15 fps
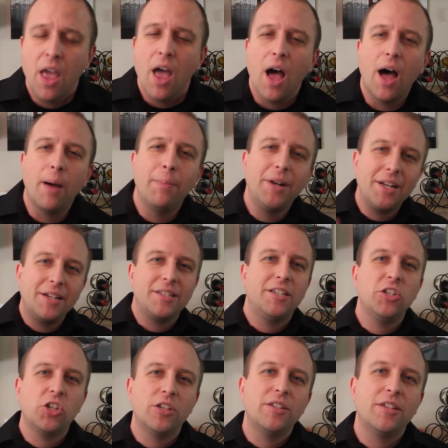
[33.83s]
But in
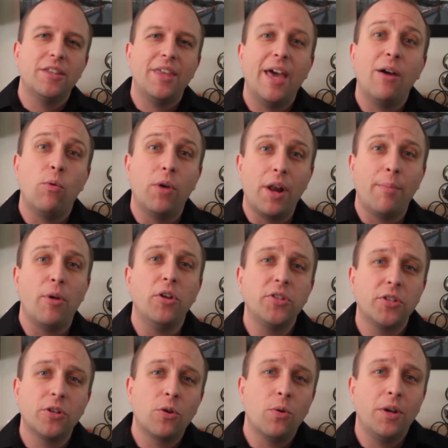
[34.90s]
addition to that, what I'm
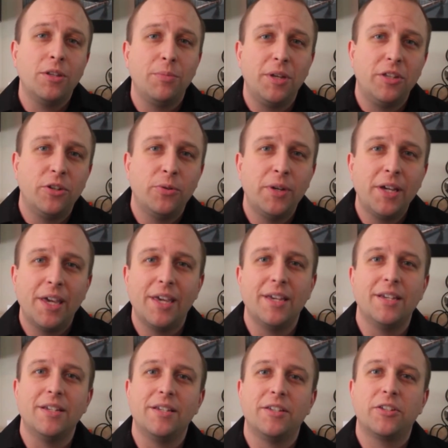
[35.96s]
also going to be doing
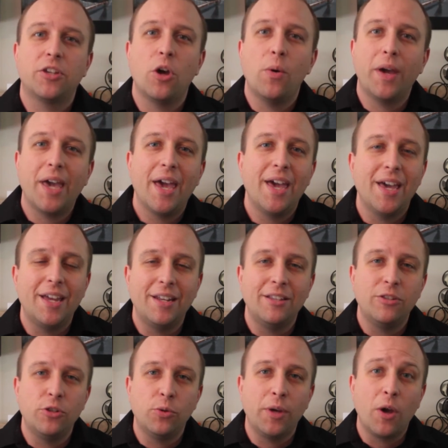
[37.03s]
is going ahead
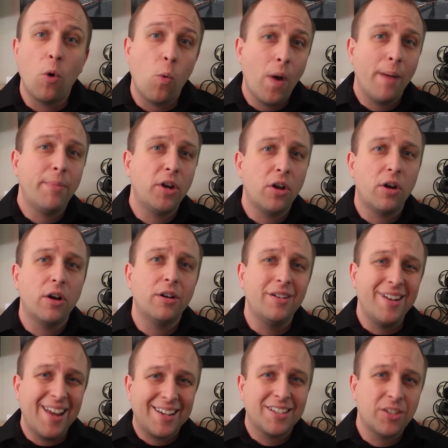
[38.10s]
and doing a webinar
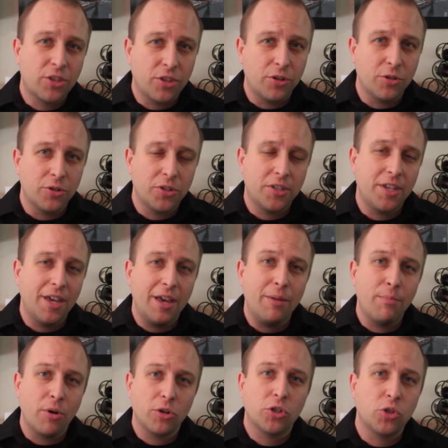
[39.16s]
next Thursday,
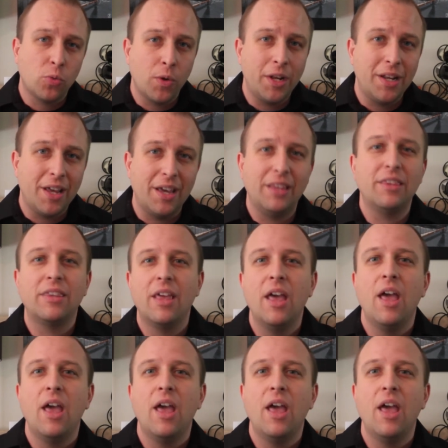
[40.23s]
March 29th,